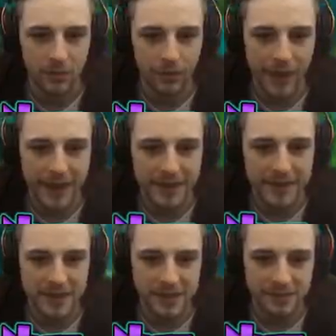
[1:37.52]
well, that is
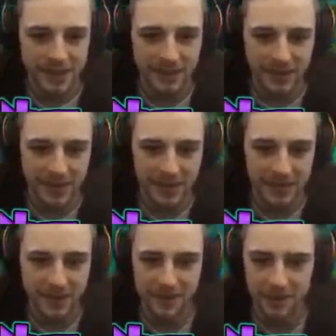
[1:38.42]
extremely convenient.
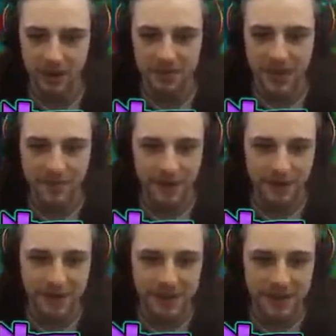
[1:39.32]
Get a mob trap right when
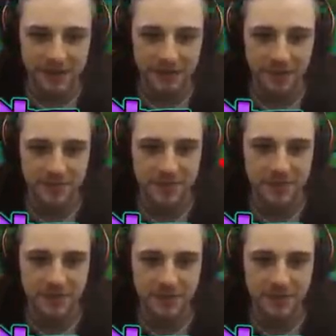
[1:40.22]
you need to kill mobs.